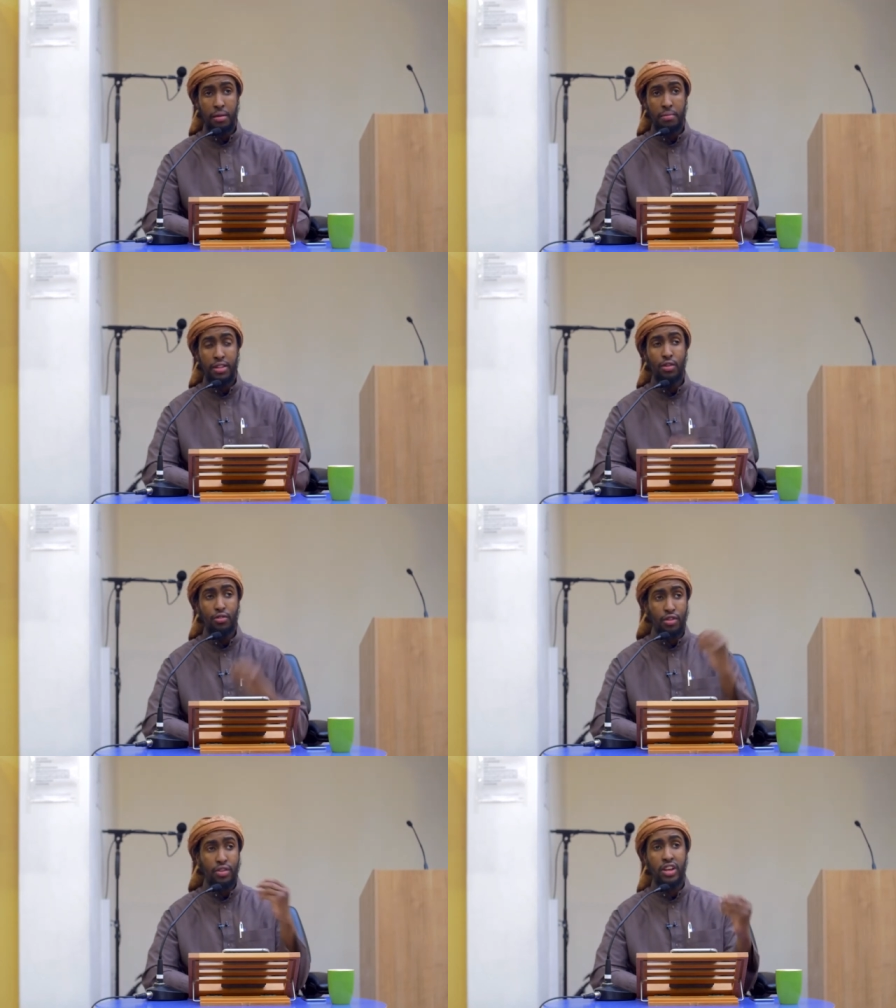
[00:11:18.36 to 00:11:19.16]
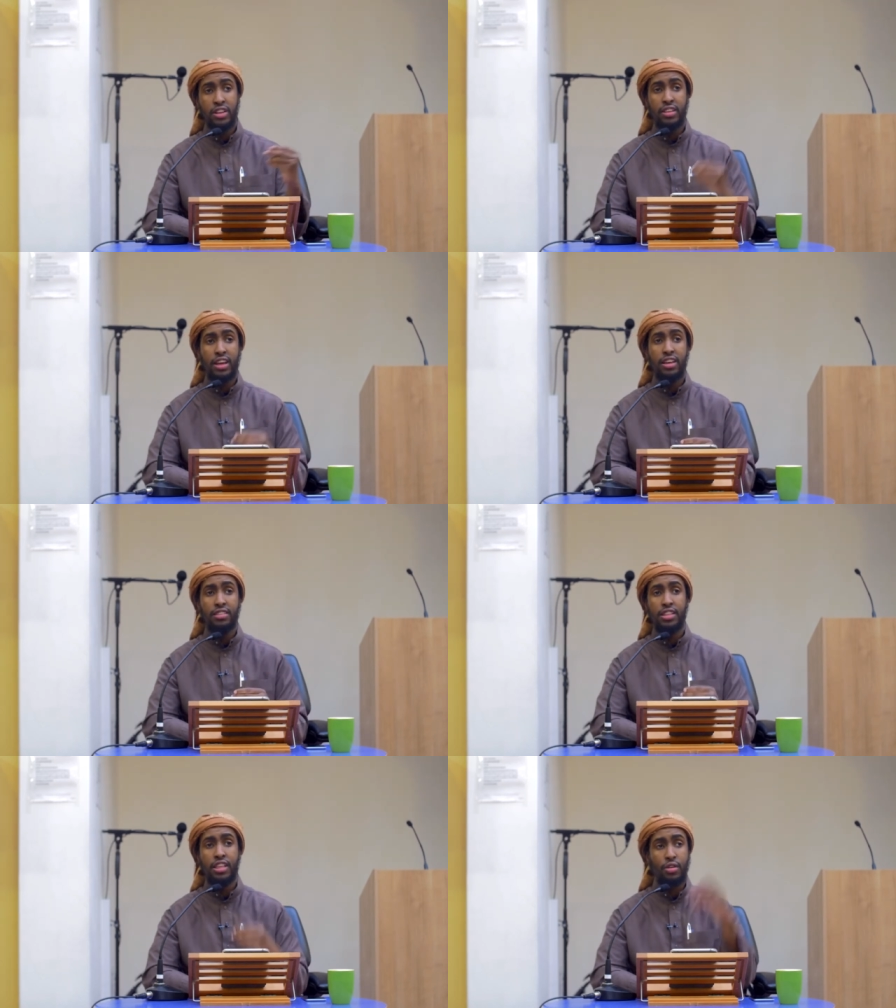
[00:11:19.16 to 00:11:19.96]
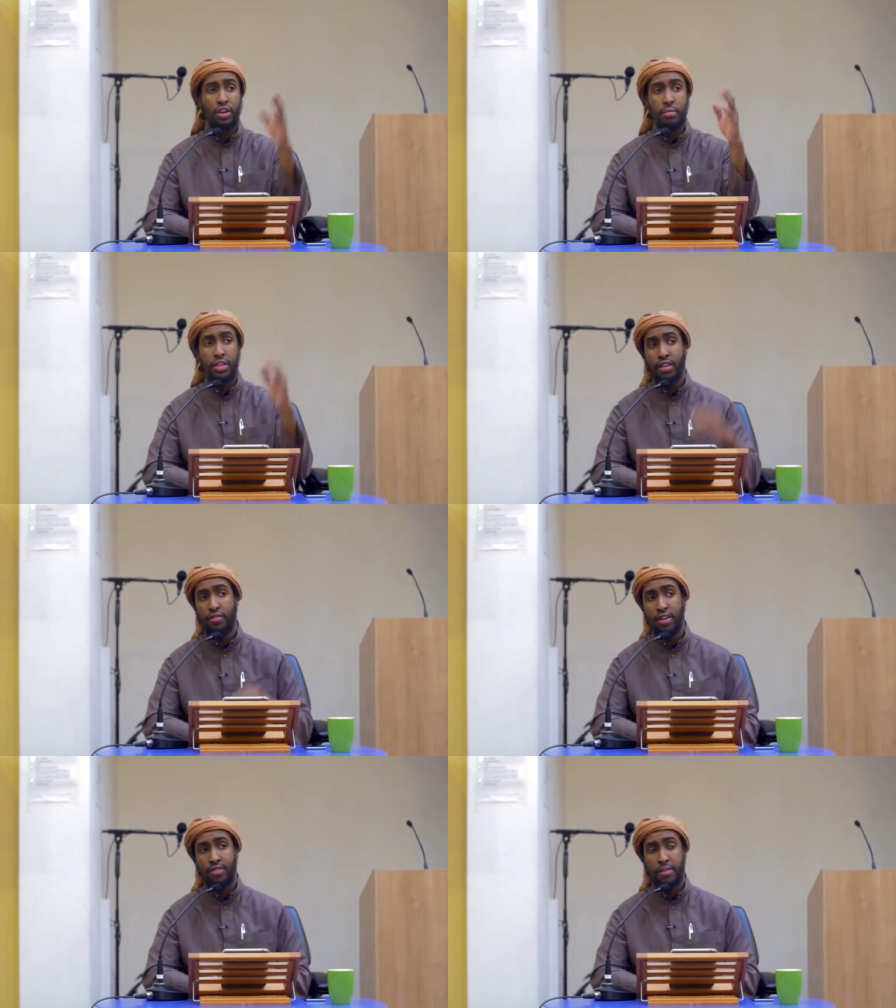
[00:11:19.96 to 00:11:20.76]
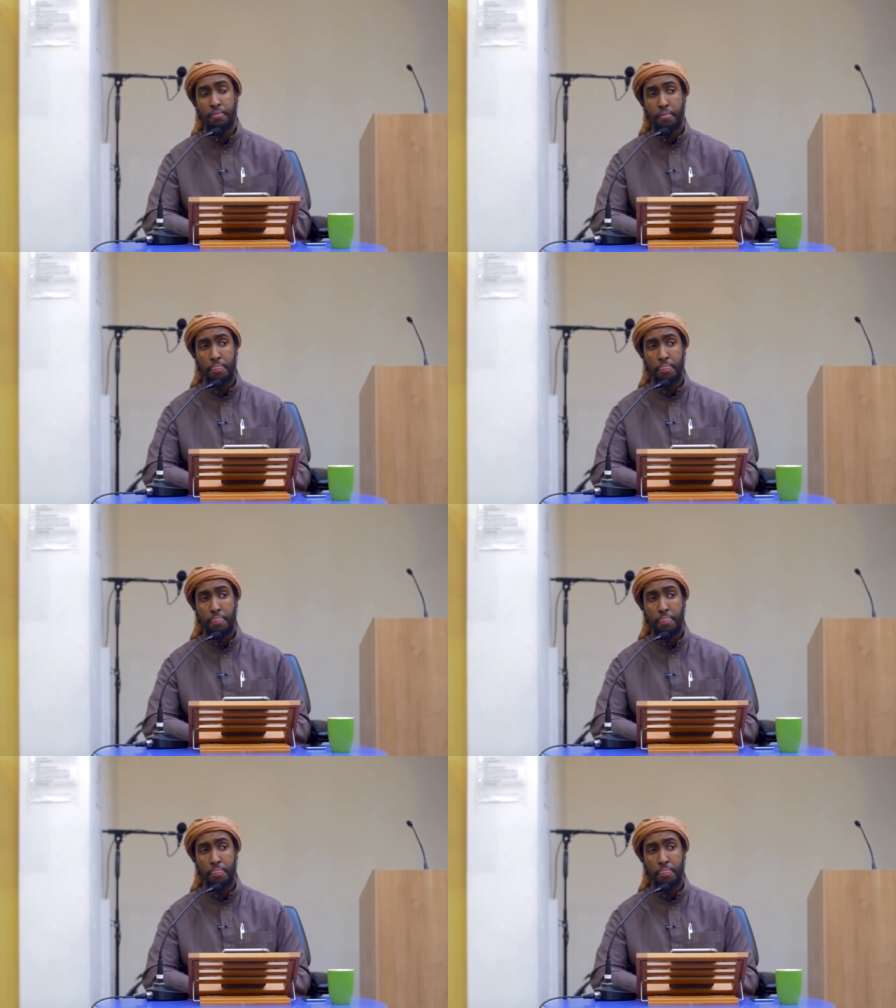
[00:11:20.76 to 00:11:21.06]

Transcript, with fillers: But those narrations tell us that they're not going to be in there forever.